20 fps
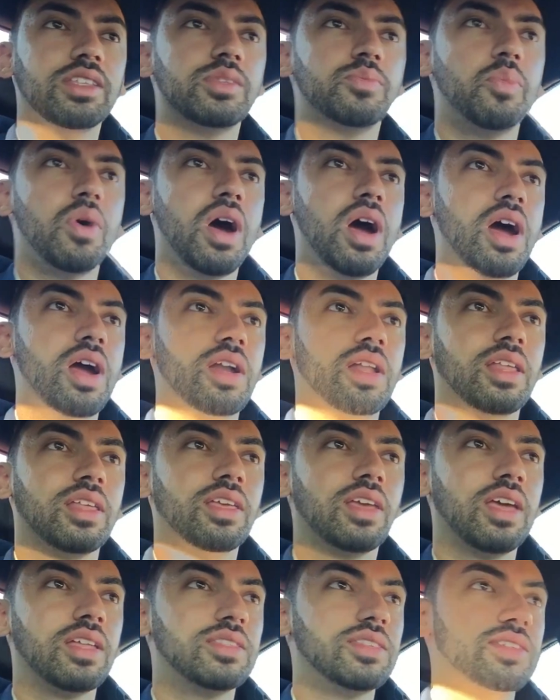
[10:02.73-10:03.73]
inspired
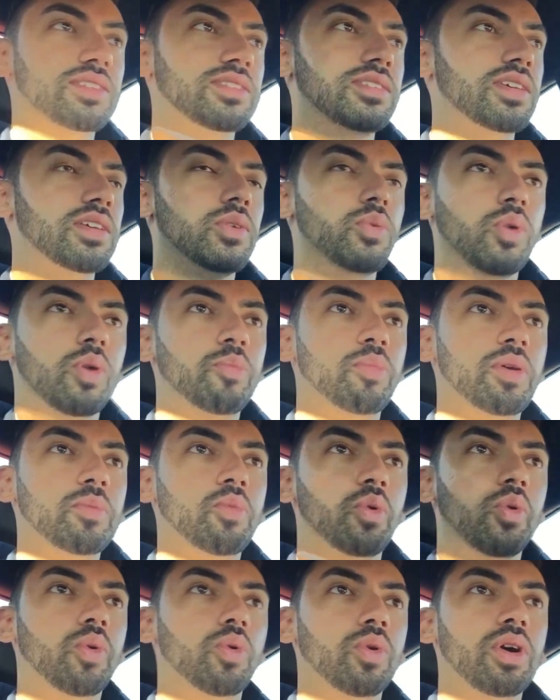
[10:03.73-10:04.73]
and get to see what
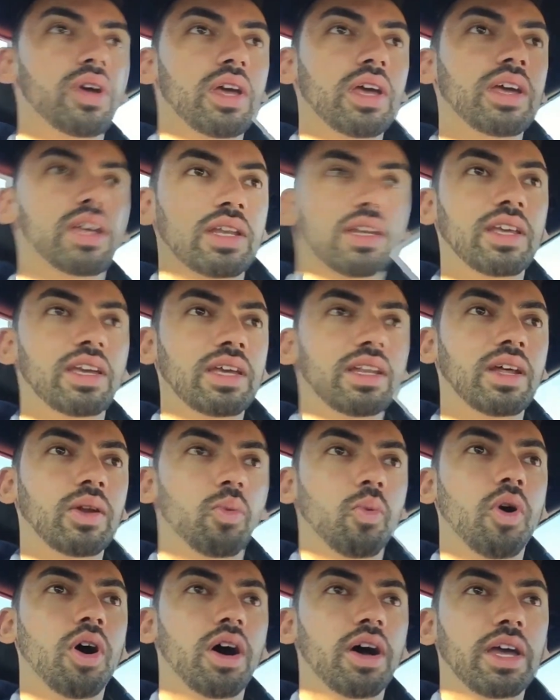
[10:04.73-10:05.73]
people need
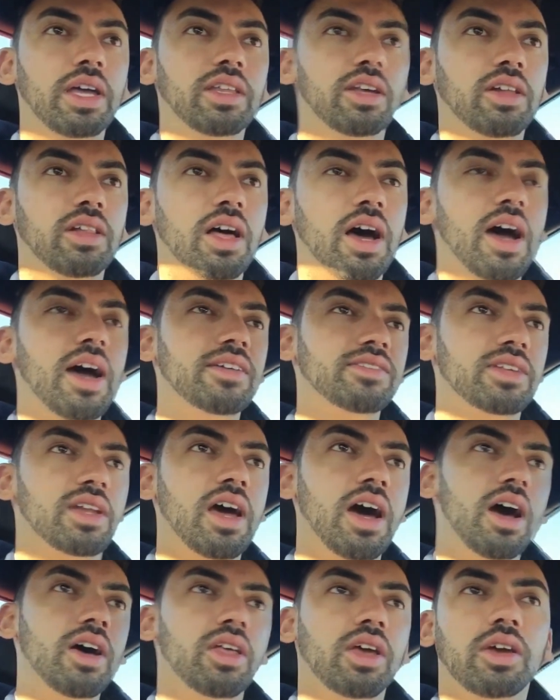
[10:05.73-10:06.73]
and want in their lives and
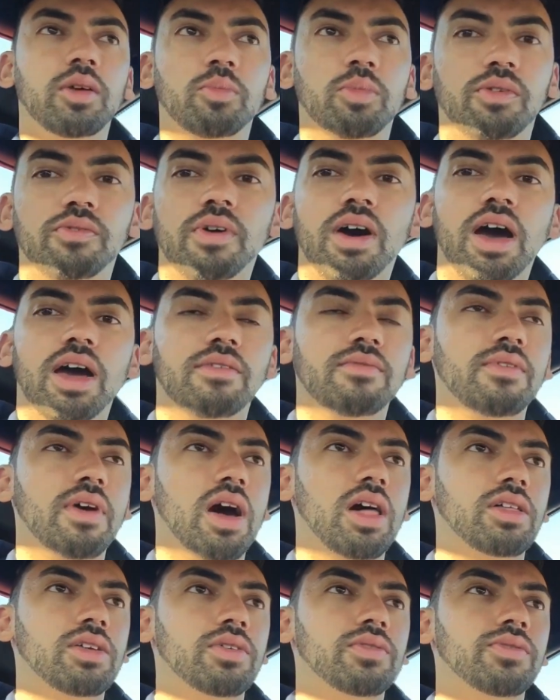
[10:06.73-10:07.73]
how they can provide
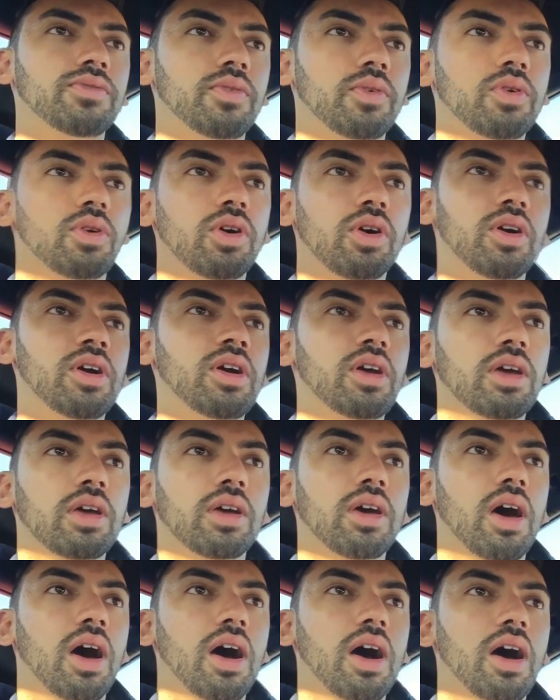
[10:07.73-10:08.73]
value for
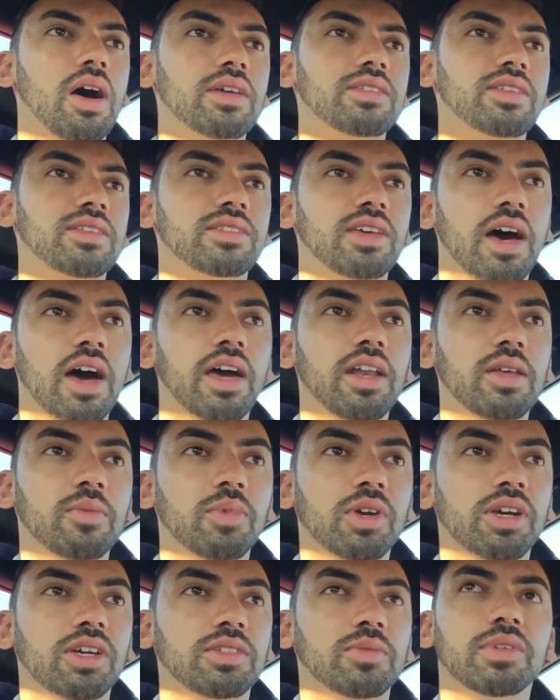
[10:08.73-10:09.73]
society.
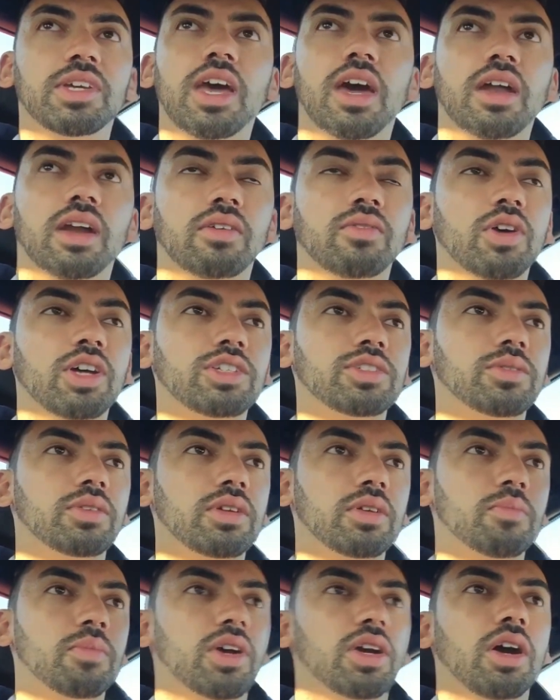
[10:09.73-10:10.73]
Because getting rich
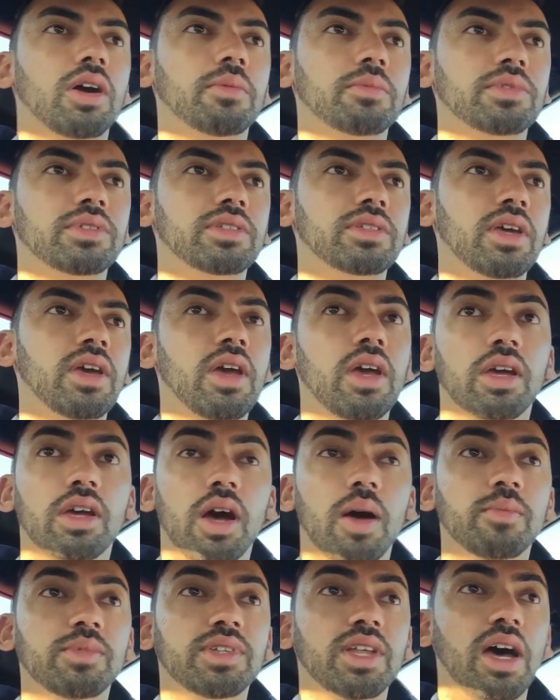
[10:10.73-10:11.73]

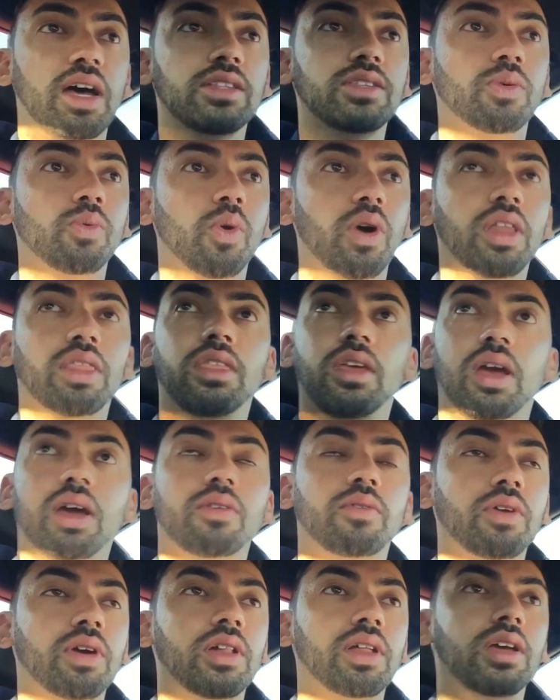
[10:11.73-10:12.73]
comes down to one
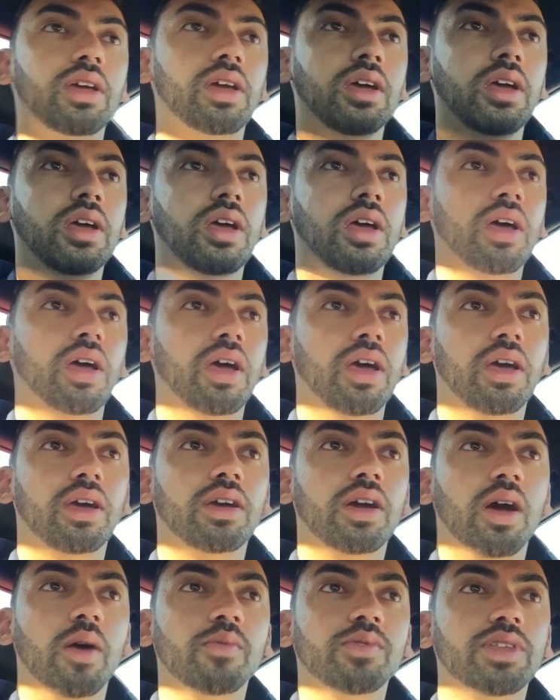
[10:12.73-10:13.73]
thing, really.
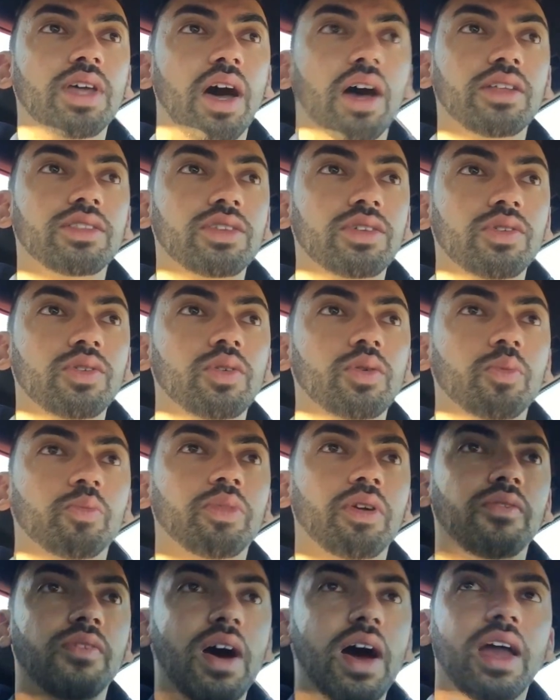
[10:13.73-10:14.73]
It comes down
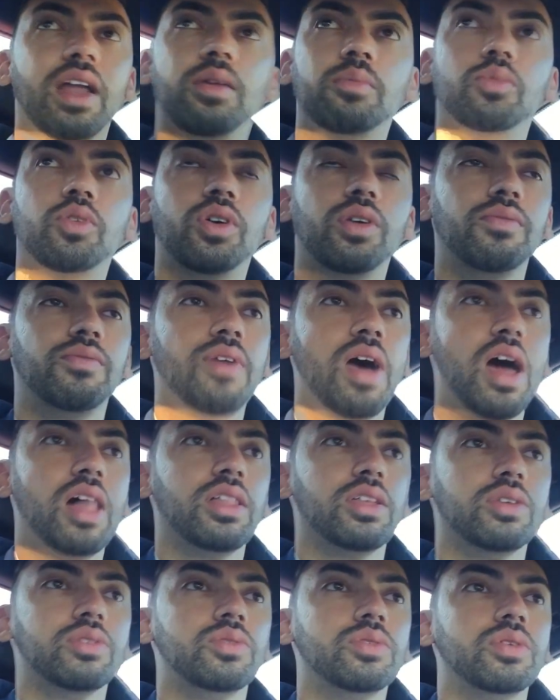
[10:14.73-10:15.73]
to providing more
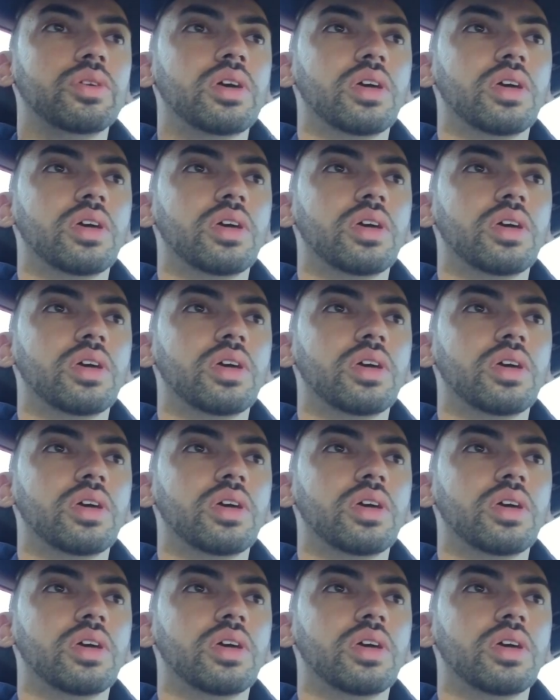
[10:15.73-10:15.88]
value